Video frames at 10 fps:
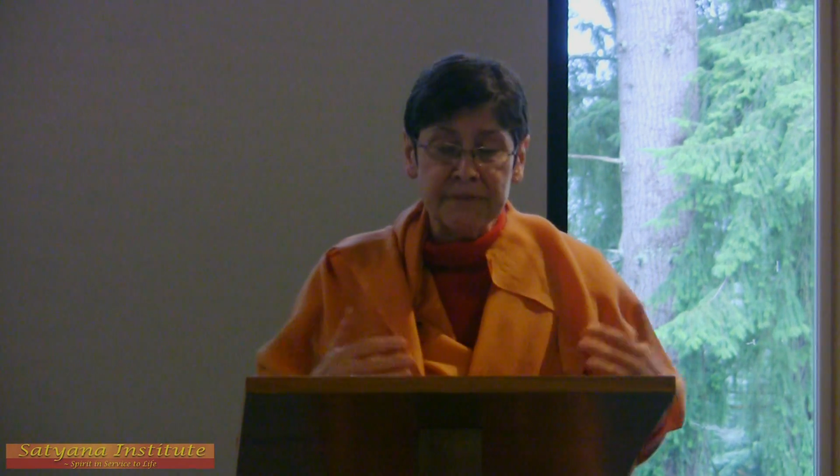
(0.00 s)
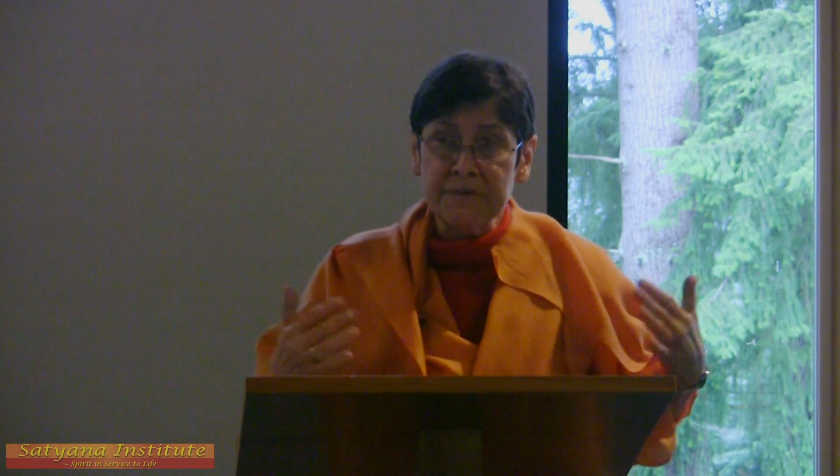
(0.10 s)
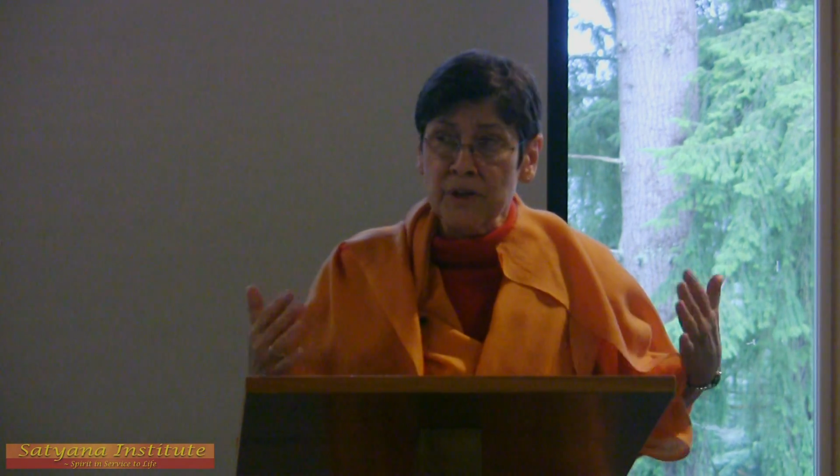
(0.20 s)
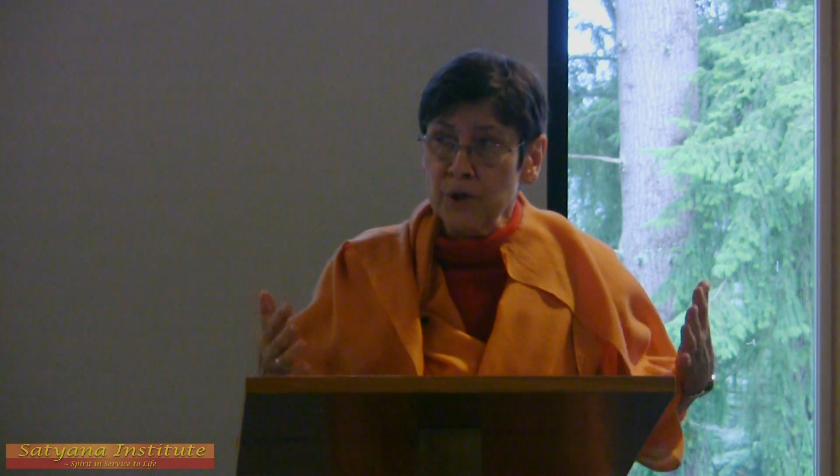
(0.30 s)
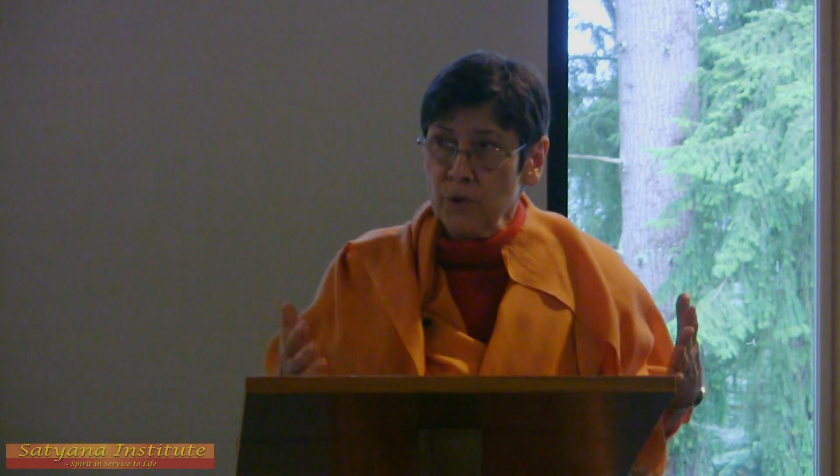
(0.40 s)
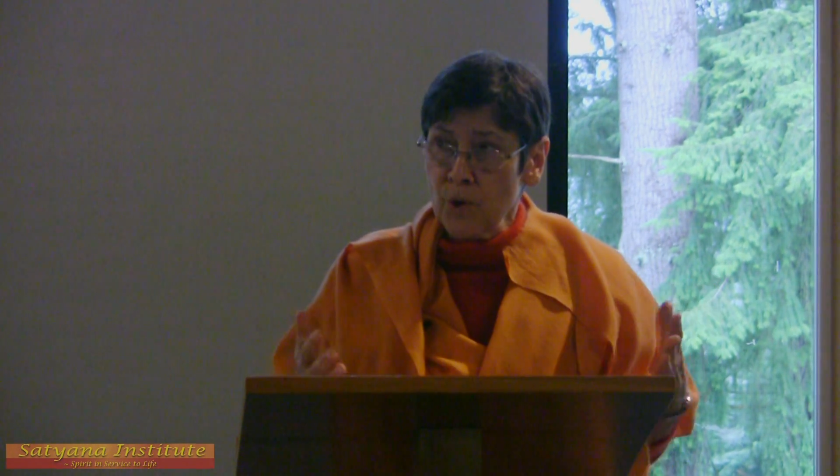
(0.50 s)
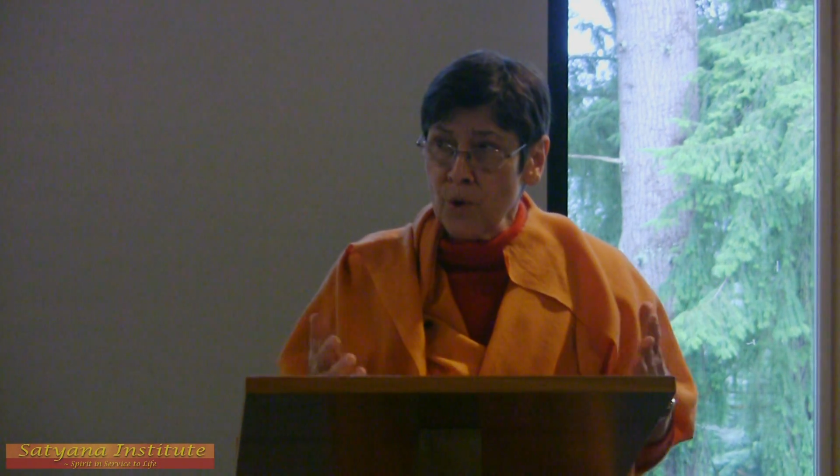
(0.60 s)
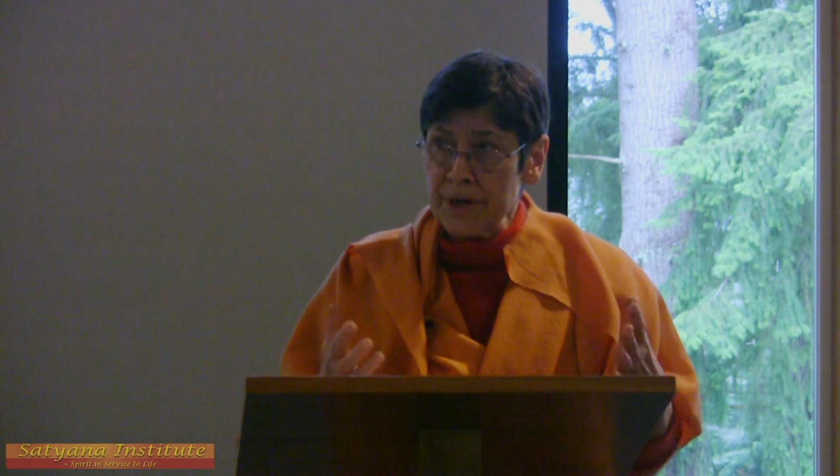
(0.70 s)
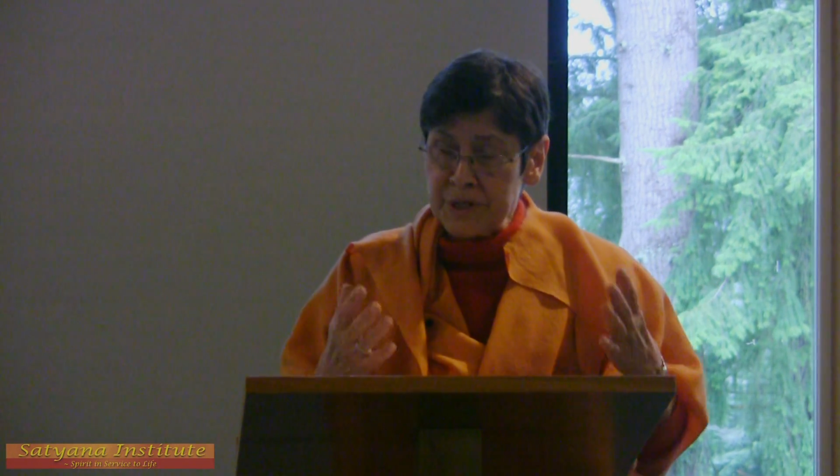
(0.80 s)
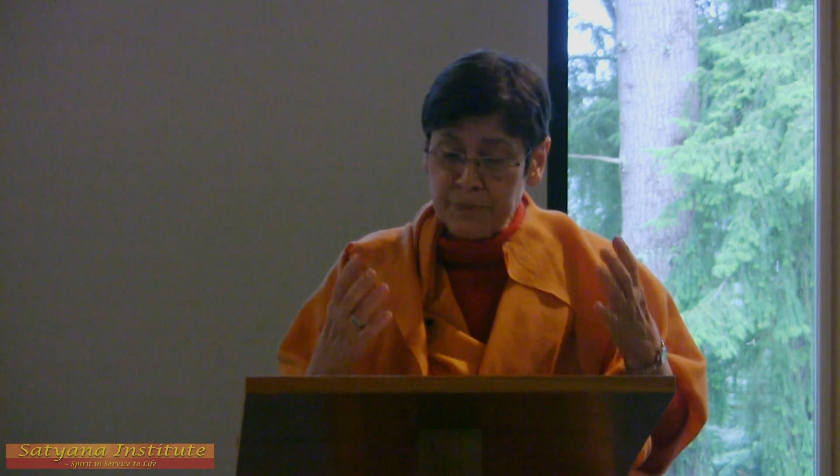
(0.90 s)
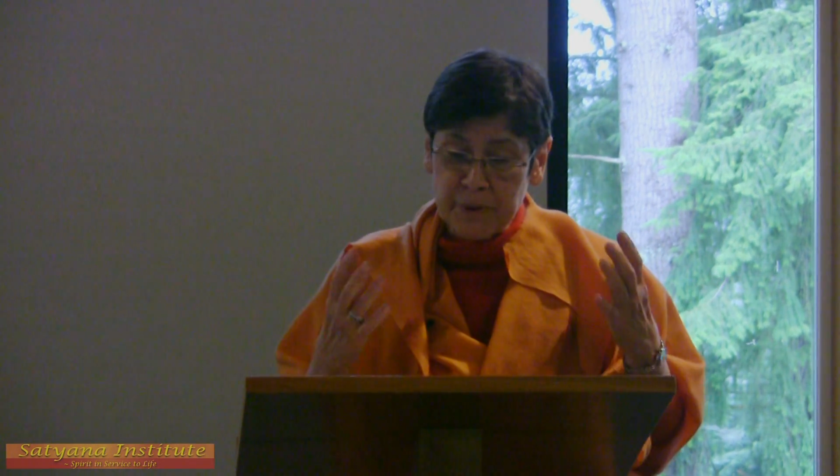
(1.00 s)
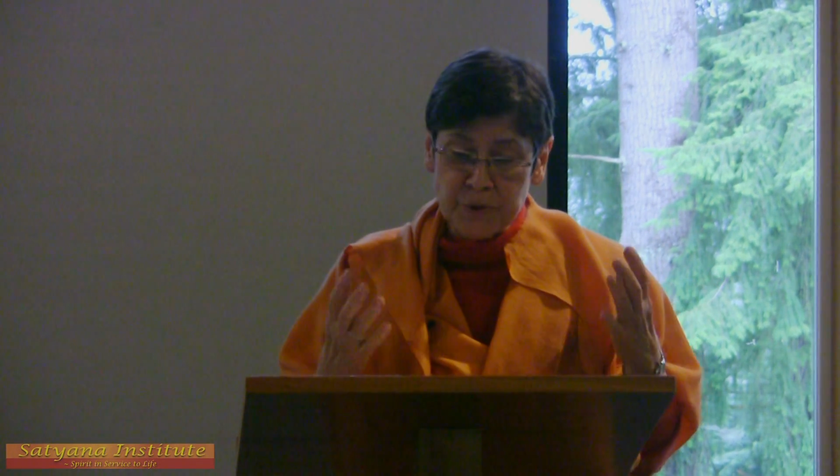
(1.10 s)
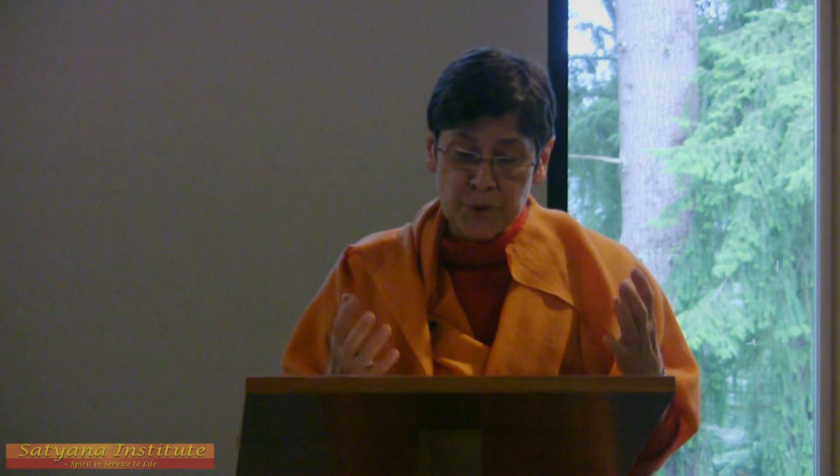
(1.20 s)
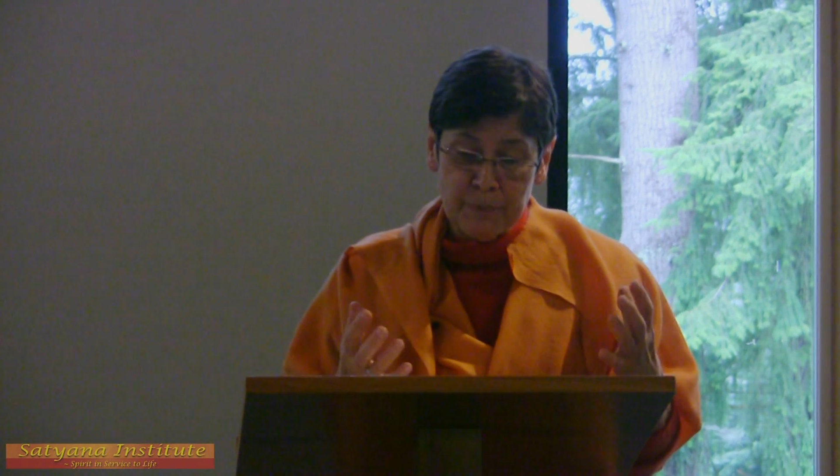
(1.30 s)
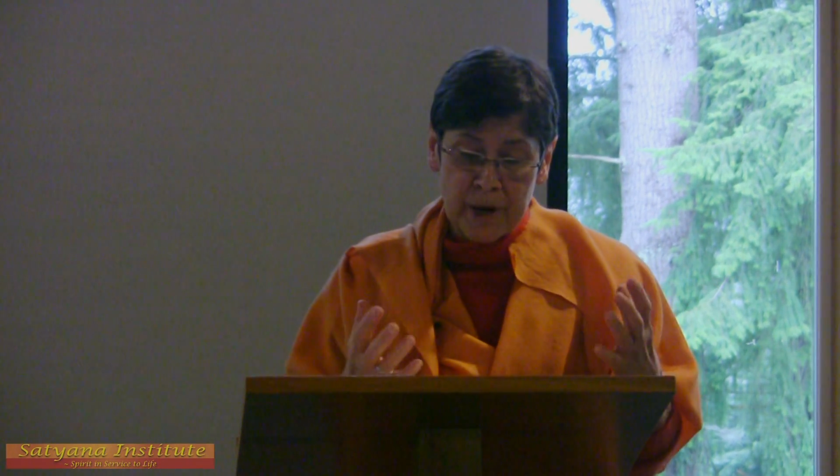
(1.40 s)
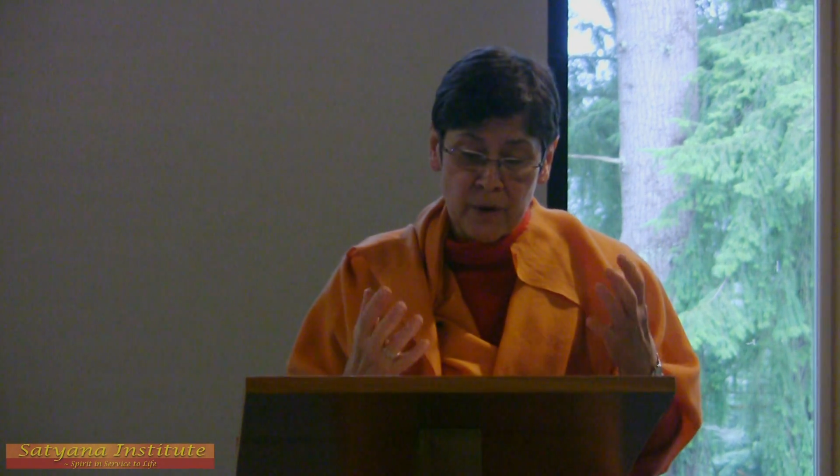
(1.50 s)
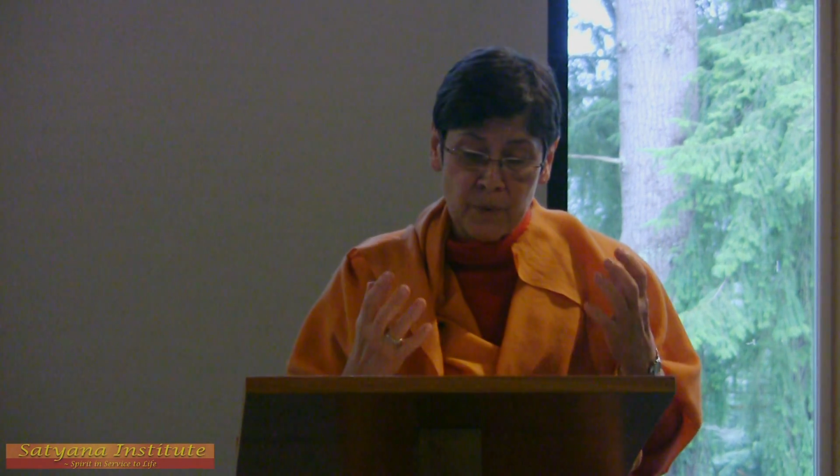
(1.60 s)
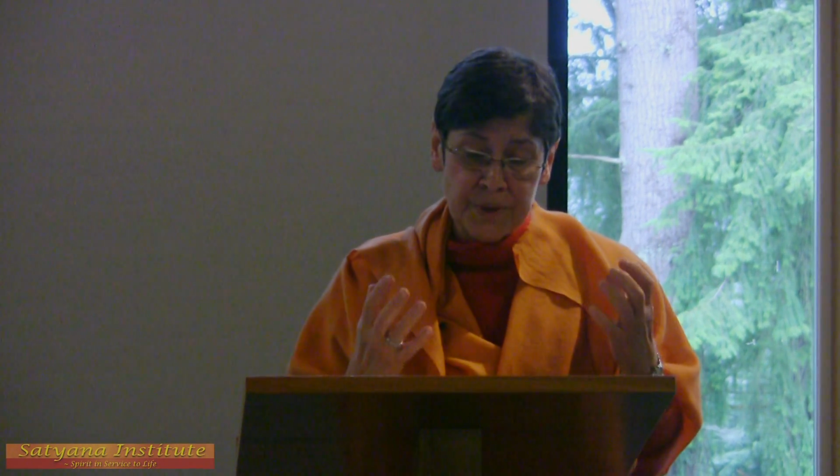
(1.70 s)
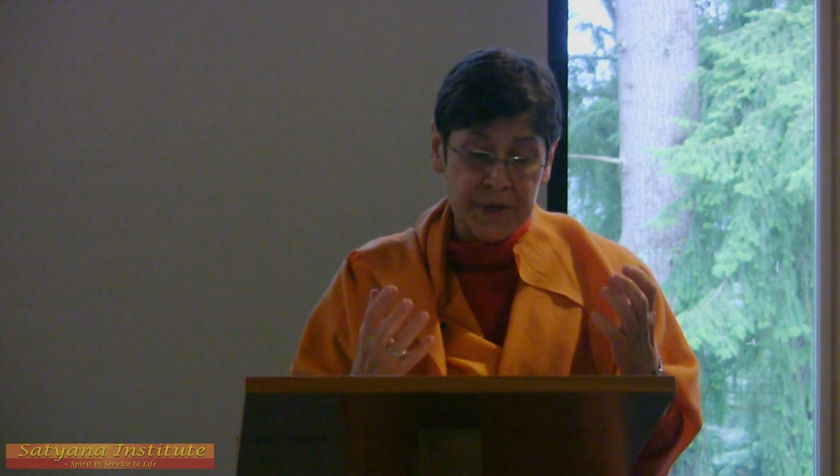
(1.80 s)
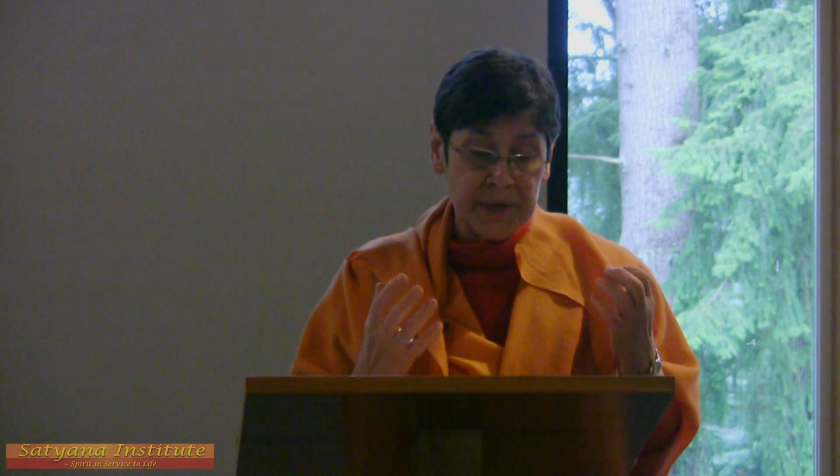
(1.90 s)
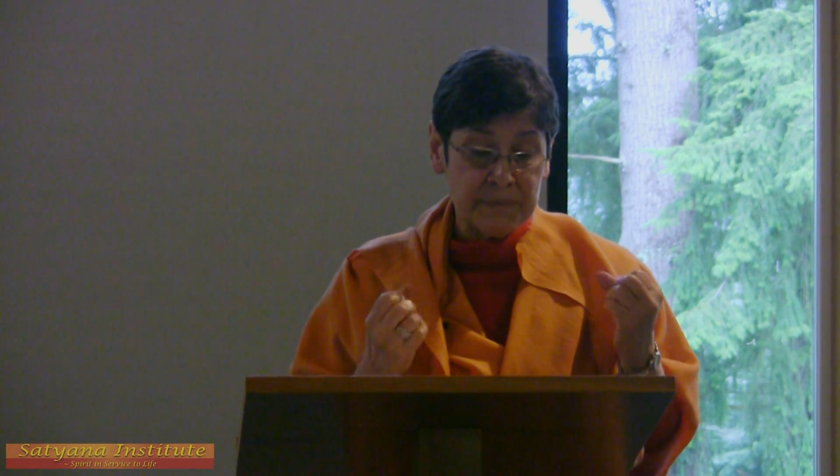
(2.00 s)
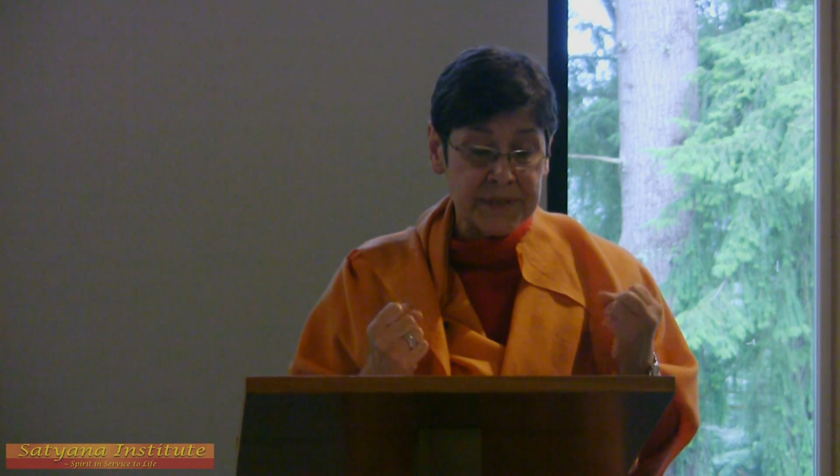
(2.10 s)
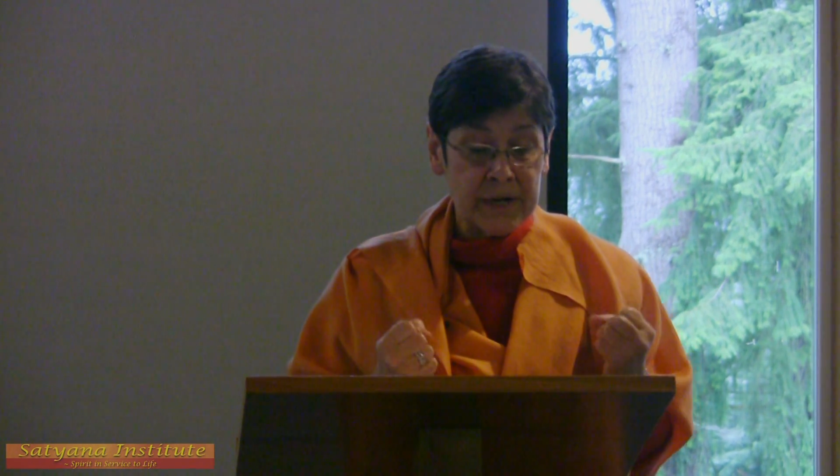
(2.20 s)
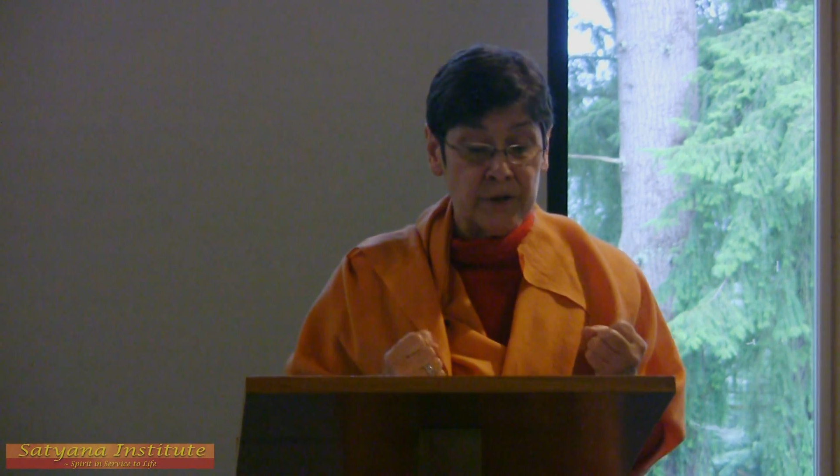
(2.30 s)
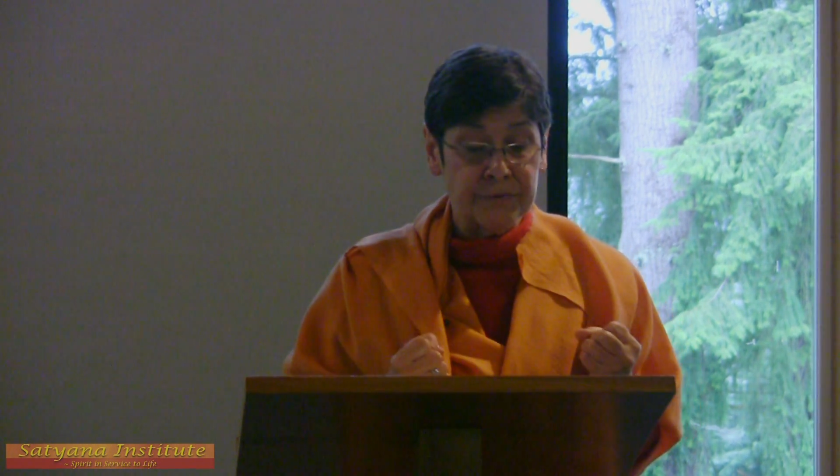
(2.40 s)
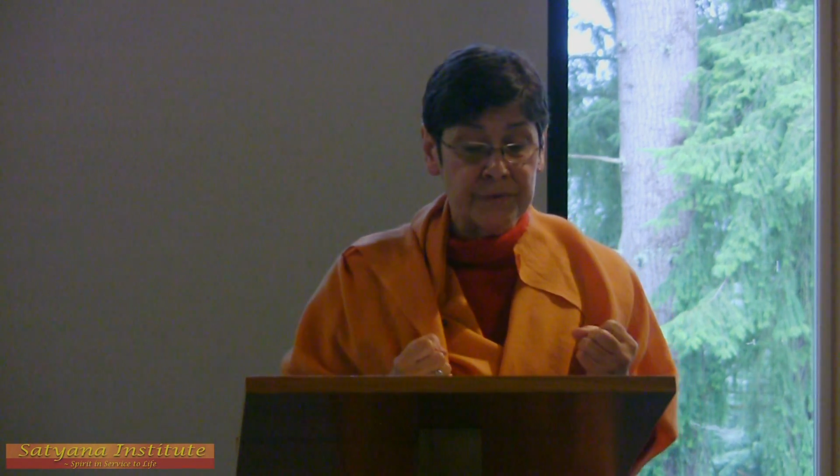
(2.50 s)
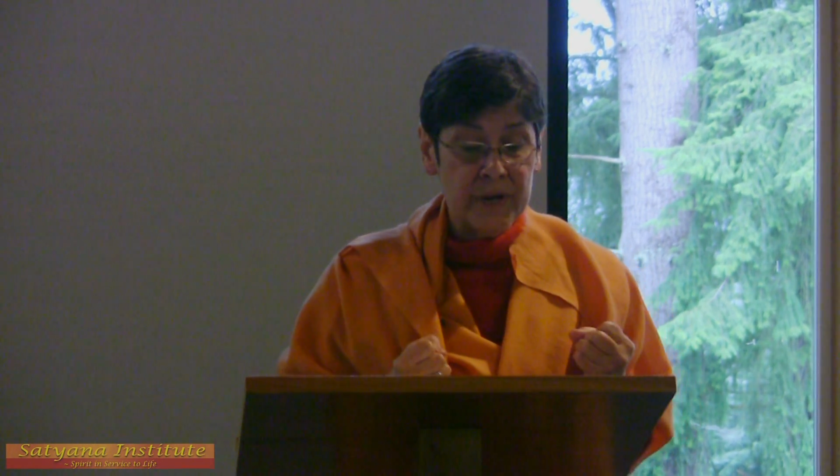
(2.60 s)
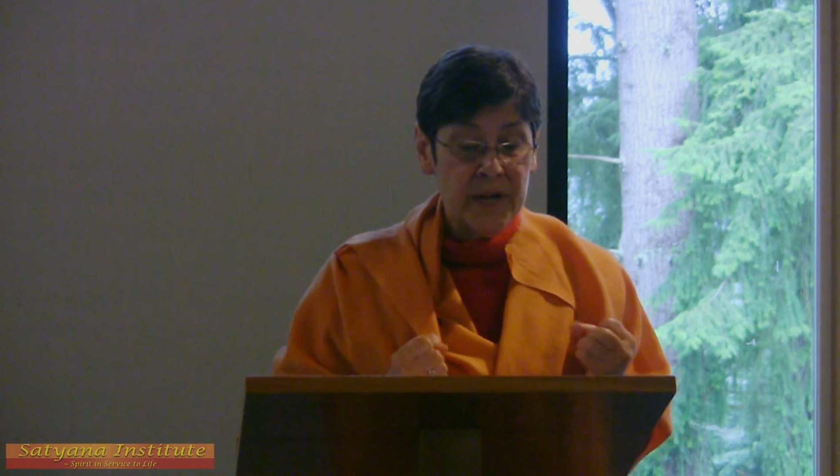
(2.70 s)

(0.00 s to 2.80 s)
felt a growing spiritual power within himself,